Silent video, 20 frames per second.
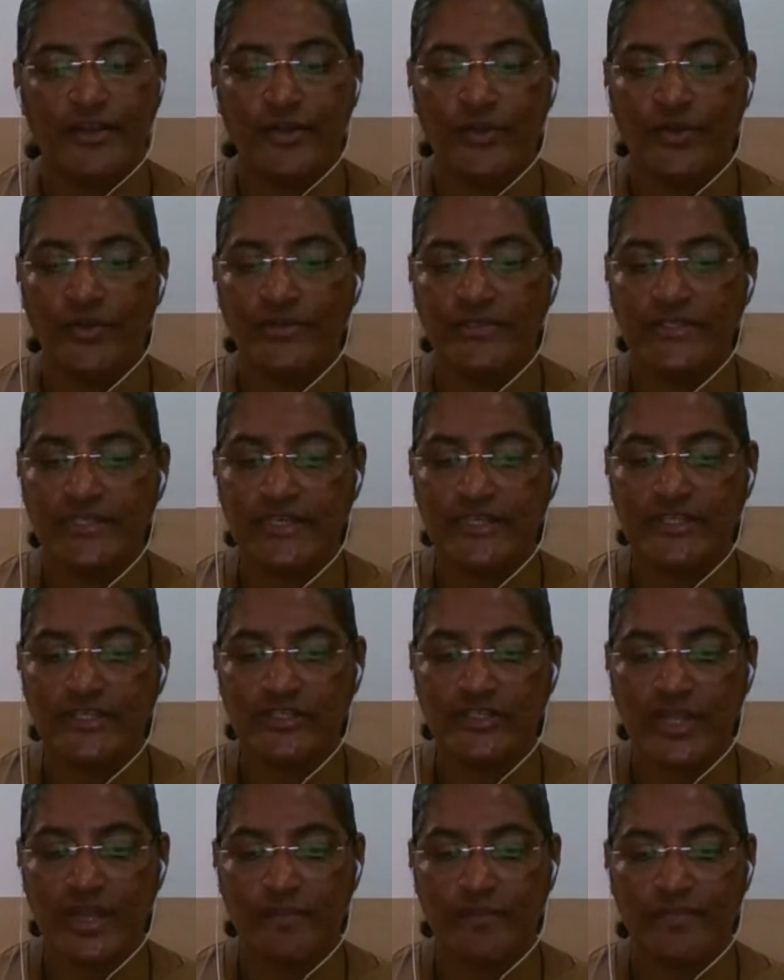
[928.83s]
Don't
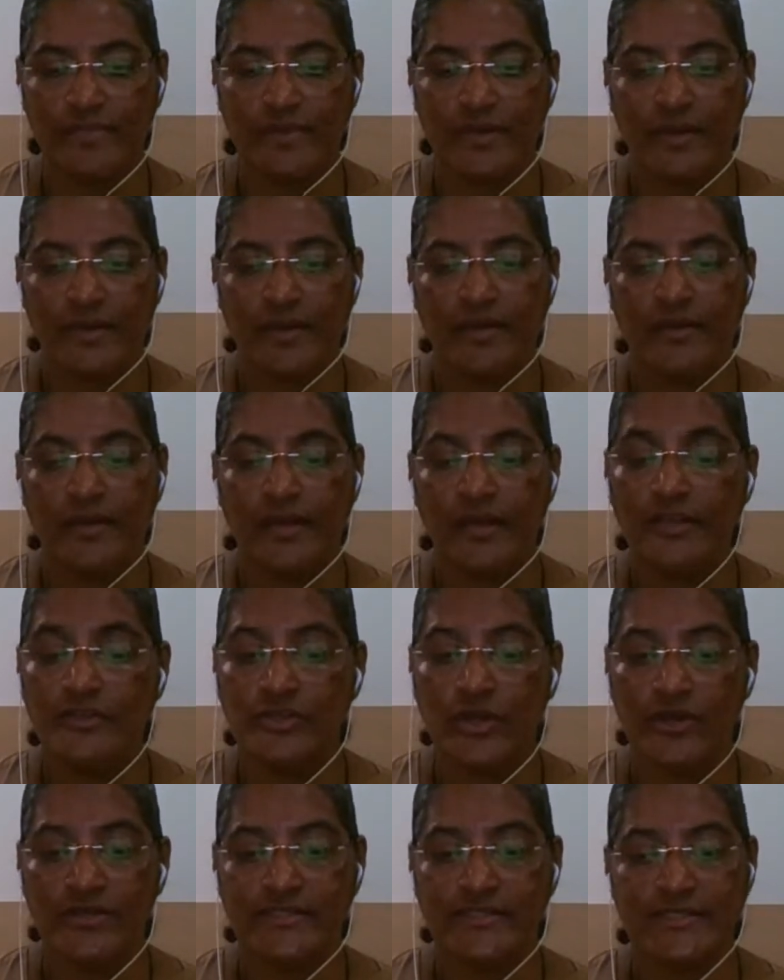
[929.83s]
teach them
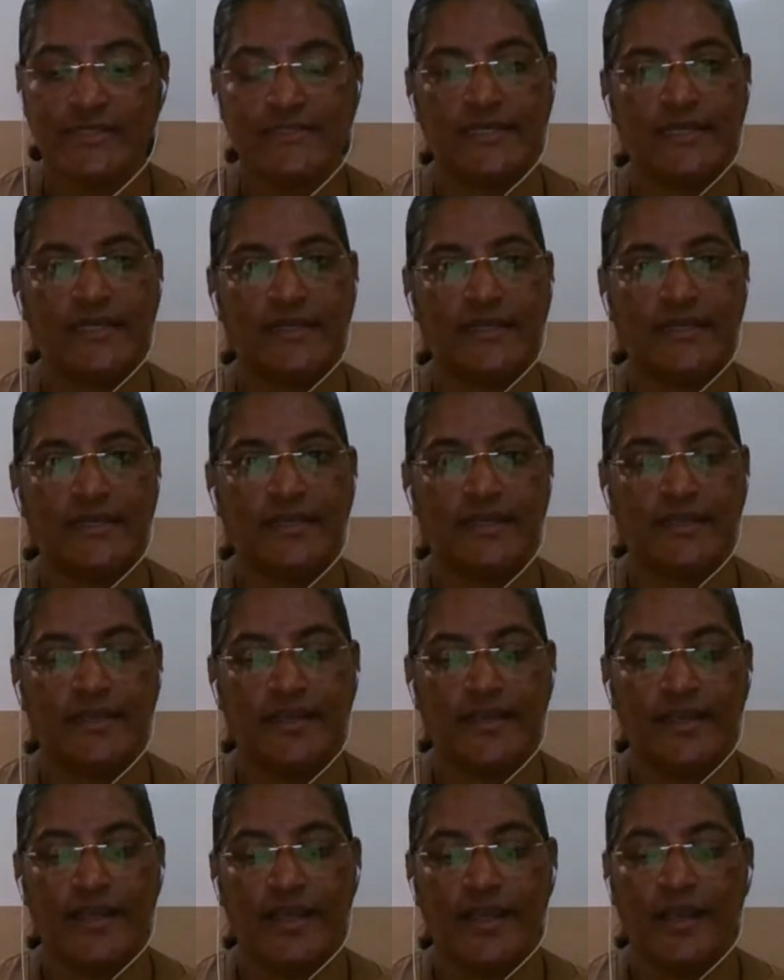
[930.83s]
religiosity,
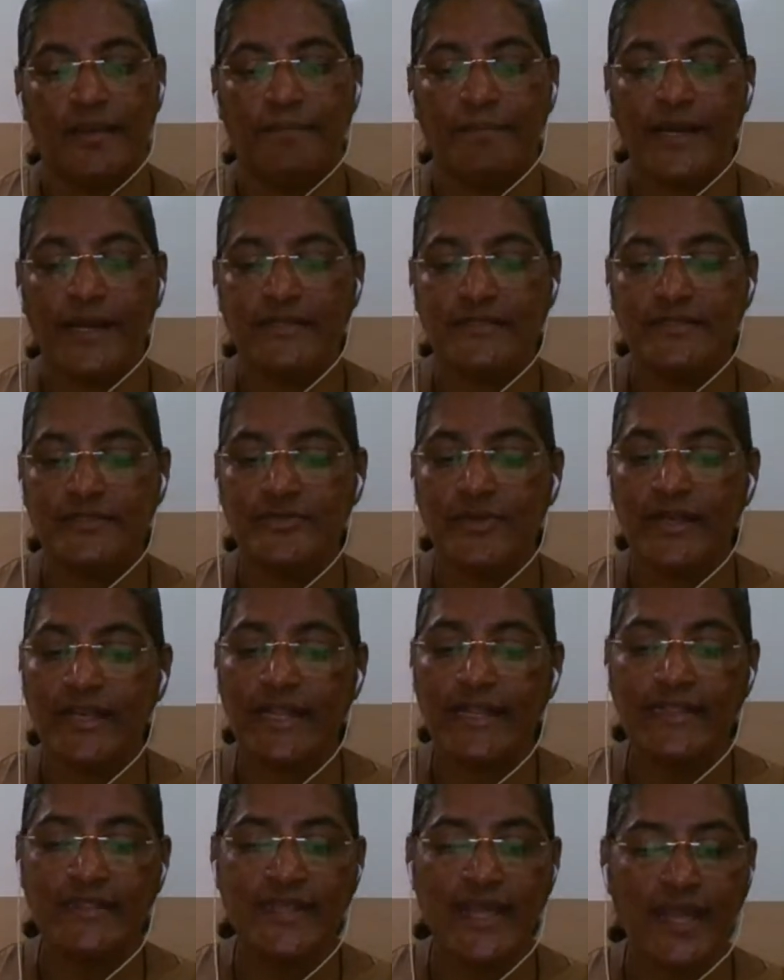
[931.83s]
but to
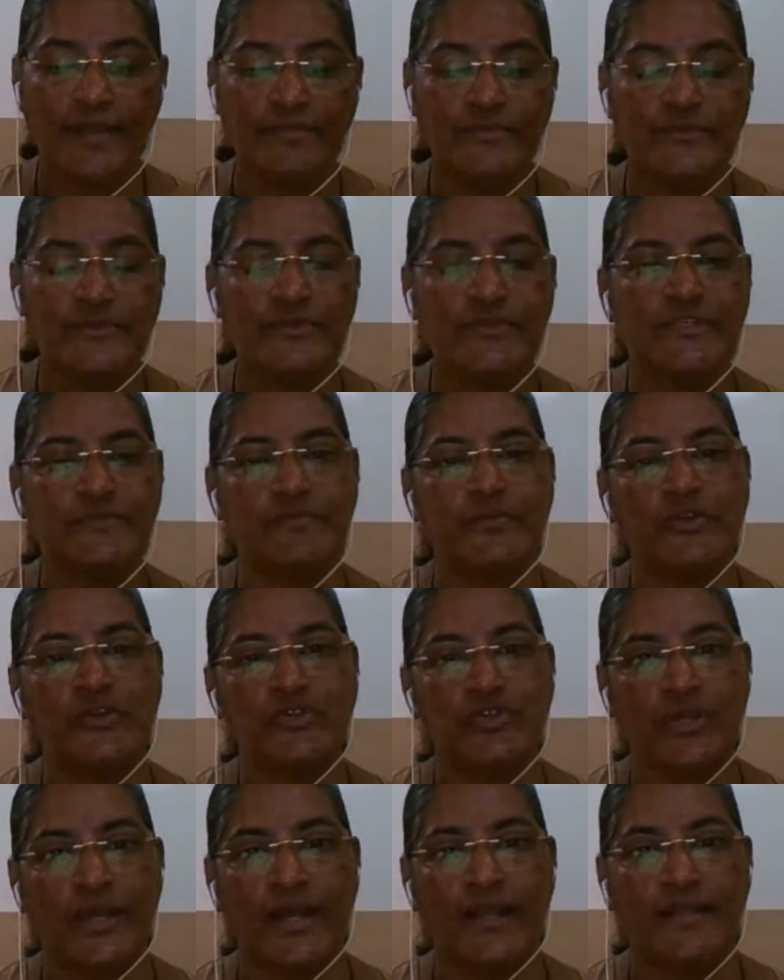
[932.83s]
lead them to
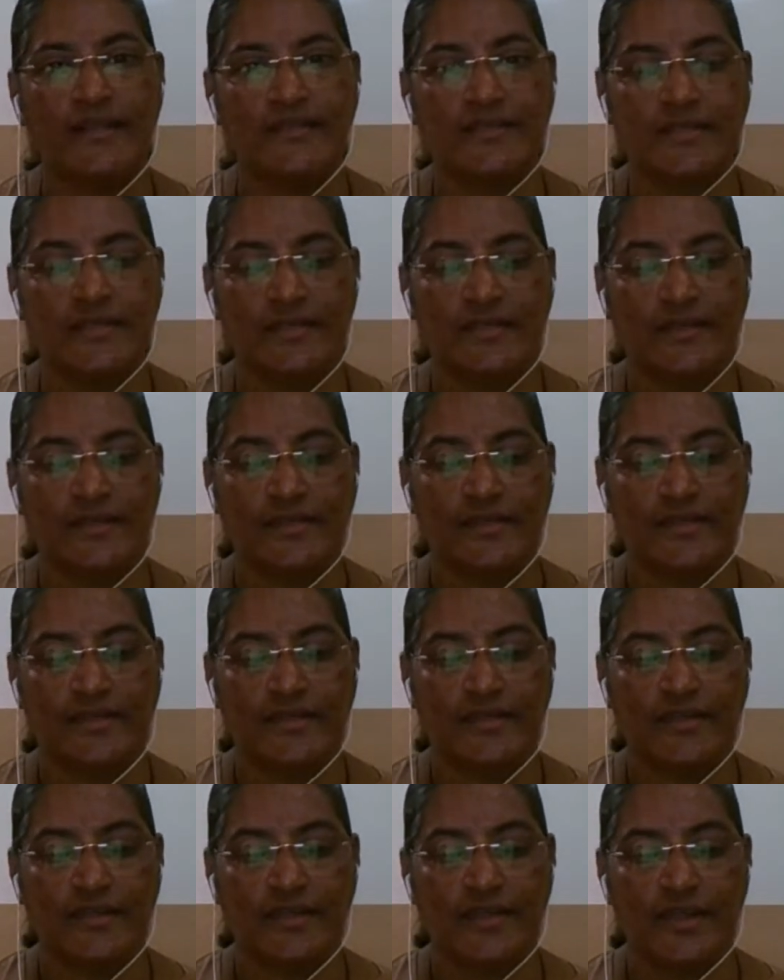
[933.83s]
spirituality,
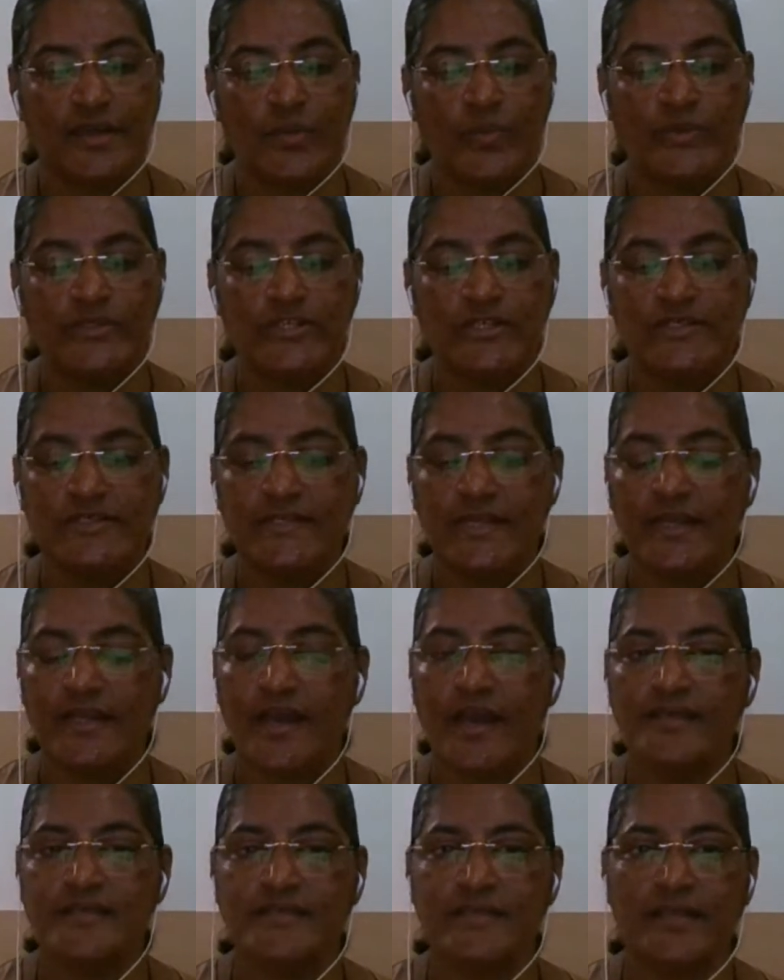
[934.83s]
which is the
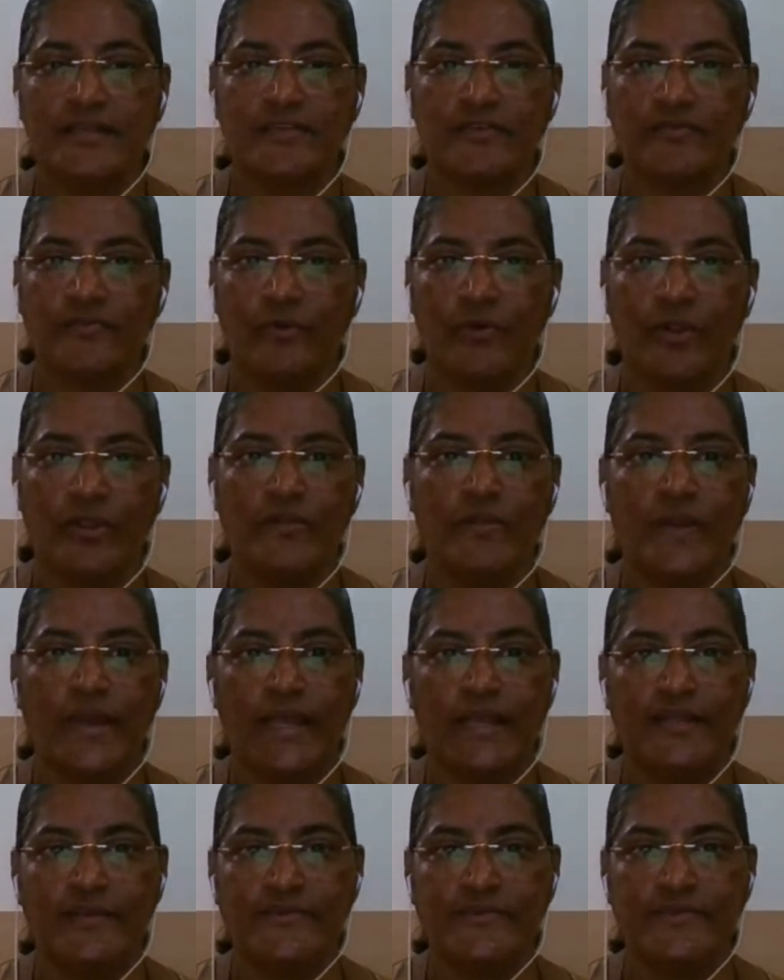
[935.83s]
casket of all
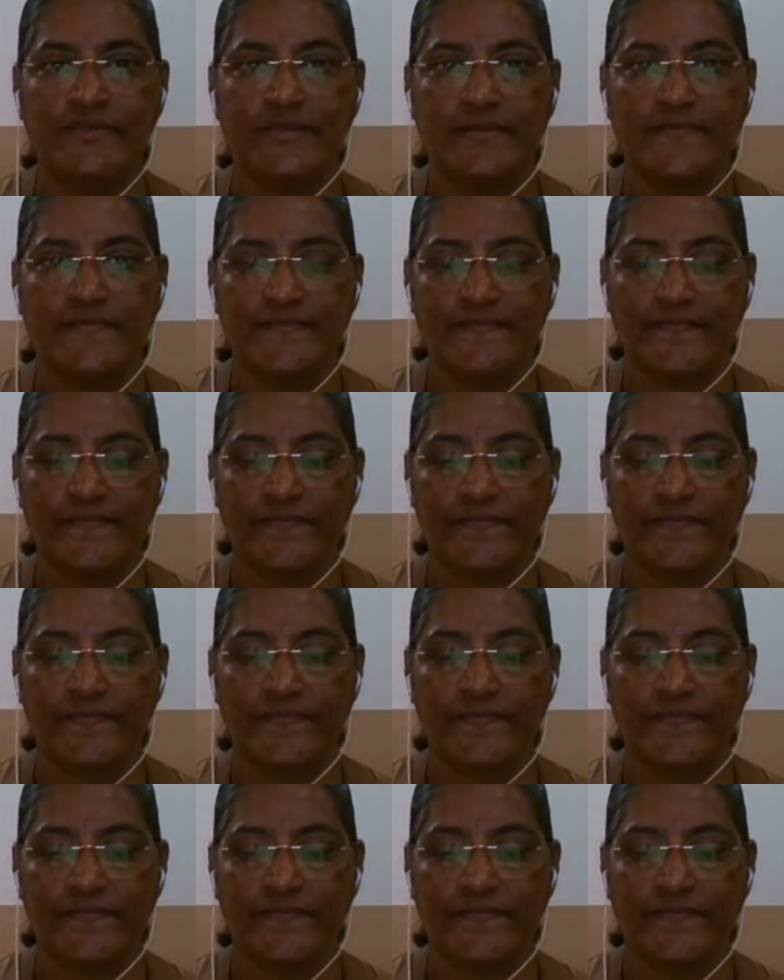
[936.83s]
values.